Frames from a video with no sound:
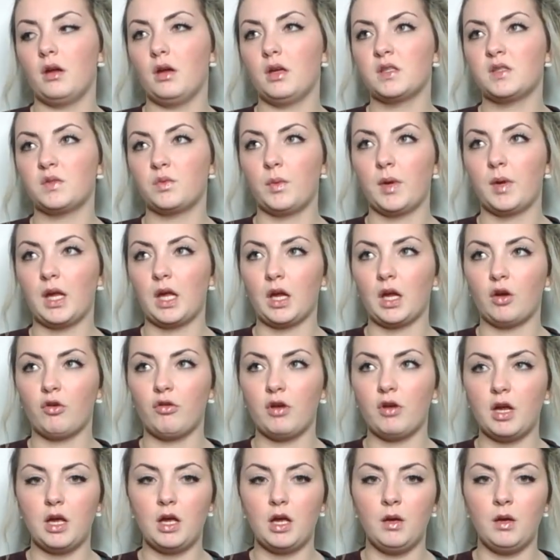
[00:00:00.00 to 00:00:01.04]
a swinging
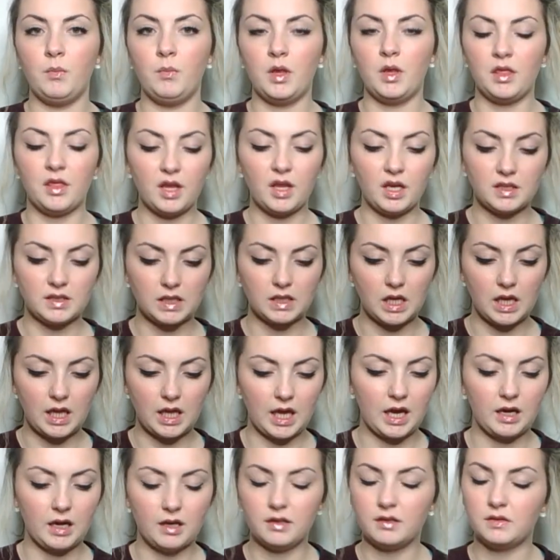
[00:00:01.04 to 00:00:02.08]
crib and things like
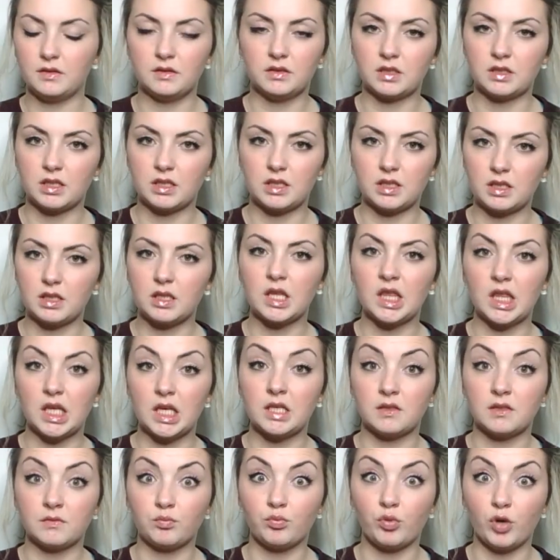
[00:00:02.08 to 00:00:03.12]
that.
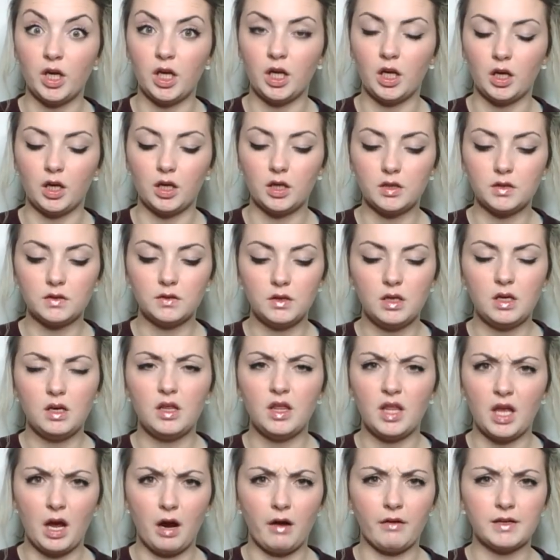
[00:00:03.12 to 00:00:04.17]
It's pretty good.
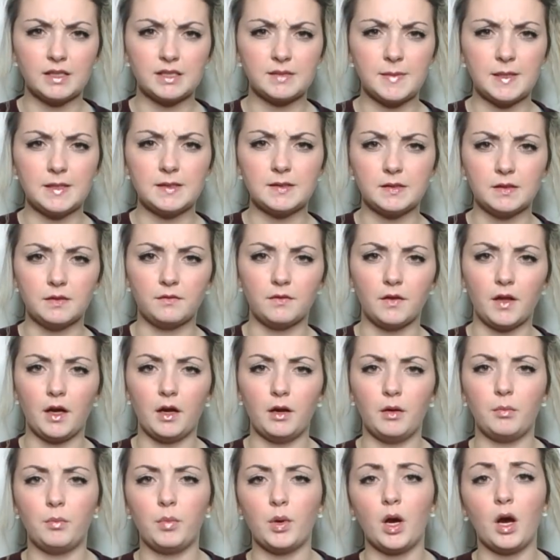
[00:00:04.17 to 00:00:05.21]
They are expensive though,
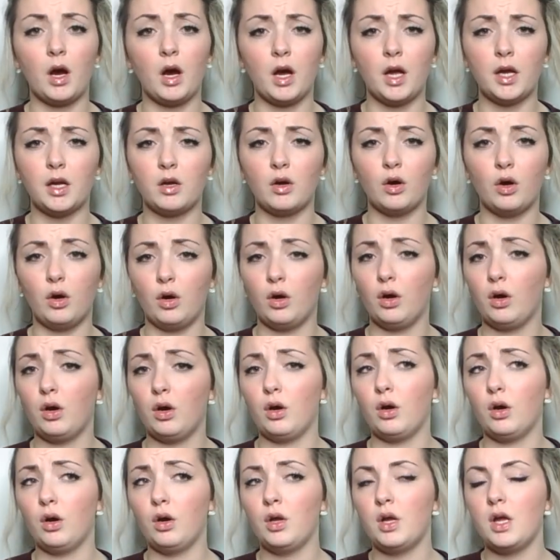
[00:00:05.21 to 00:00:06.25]
but I got
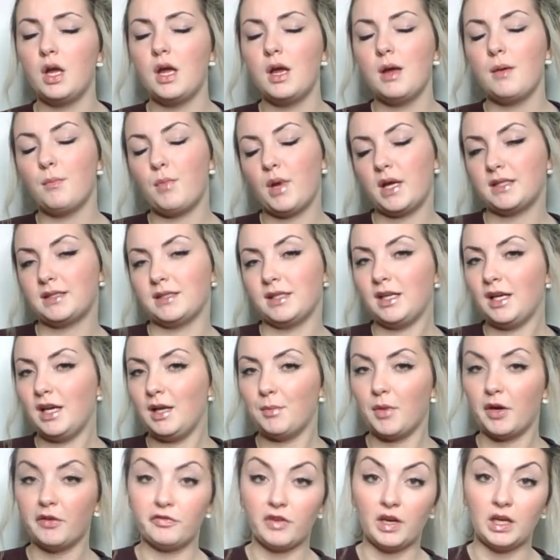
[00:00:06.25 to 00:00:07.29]
basically
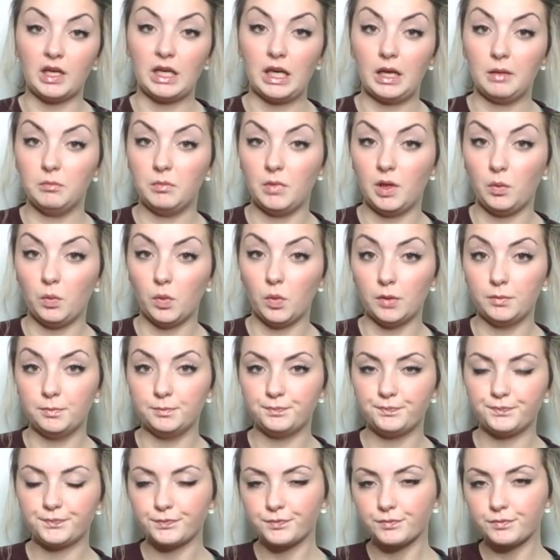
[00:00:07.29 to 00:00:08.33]
my friend lent me one
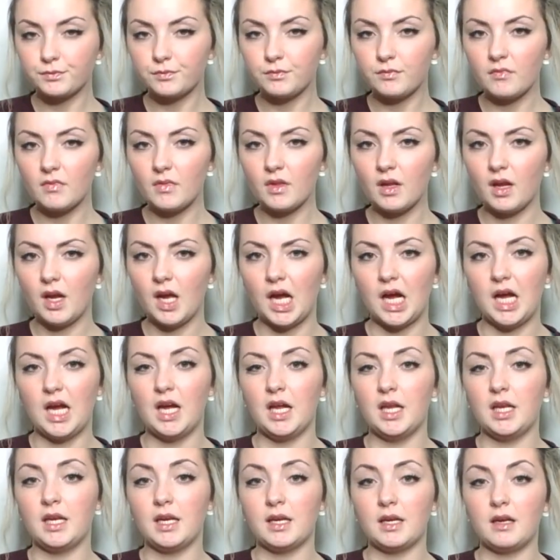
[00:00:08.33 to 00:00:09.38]

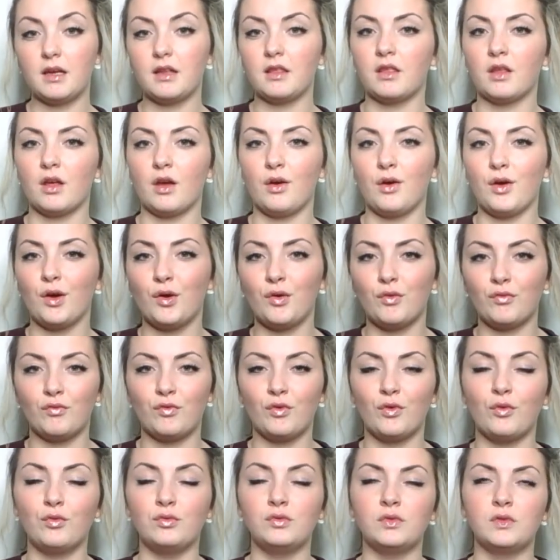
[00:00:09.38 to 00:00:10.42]
and the
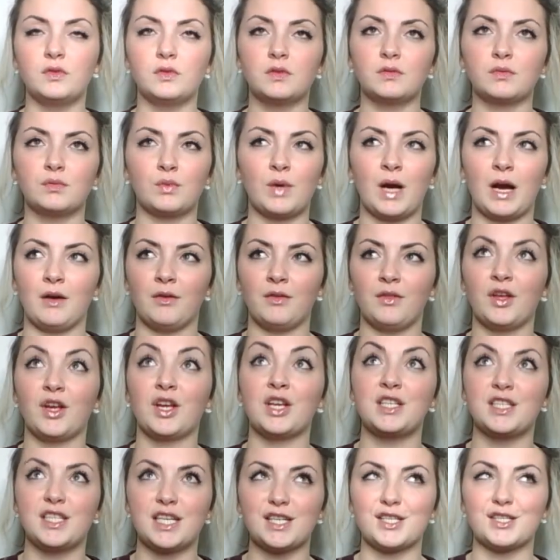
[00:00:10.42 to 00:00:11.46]
rules, well, the
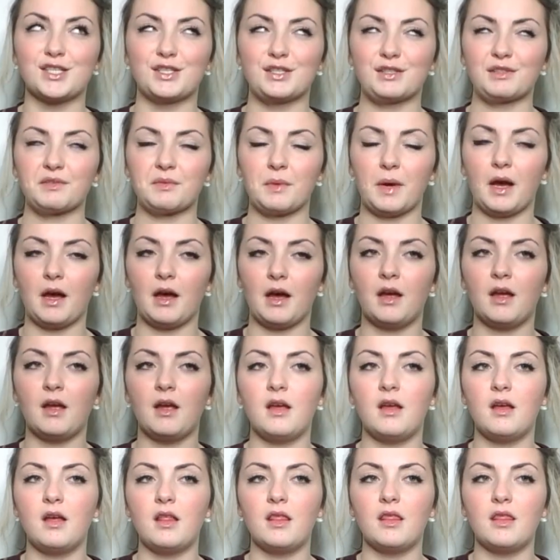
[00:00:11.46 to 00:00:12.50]
conditions were
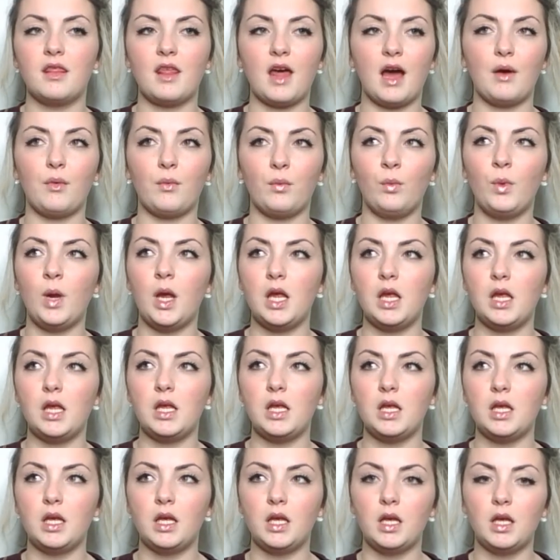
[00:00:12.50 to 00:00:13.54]
that we